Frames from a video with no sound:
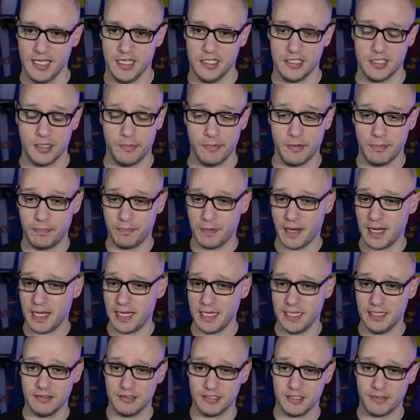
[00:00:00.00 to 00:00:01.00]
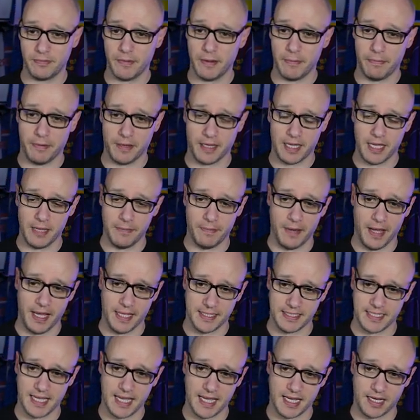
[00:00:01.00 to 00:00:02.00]
So we play sweeper, keeper,
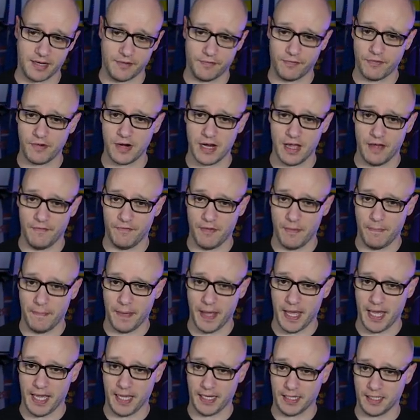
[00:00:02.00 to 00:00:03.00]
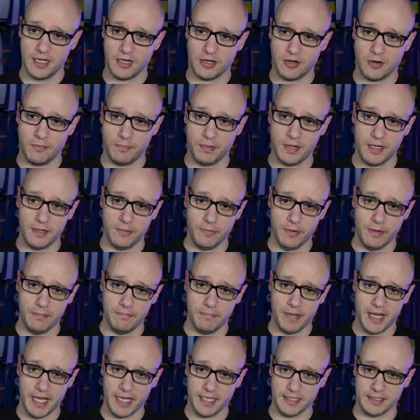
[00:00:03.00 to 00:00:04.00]
attack, three at the back, complete wing
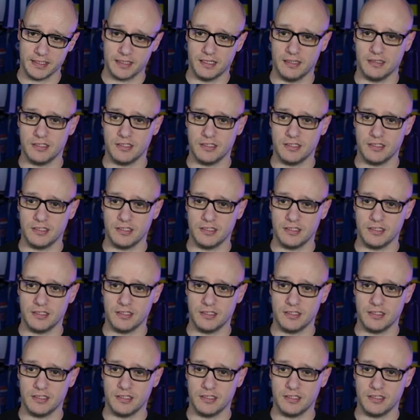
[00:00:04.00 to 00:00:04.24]
backs.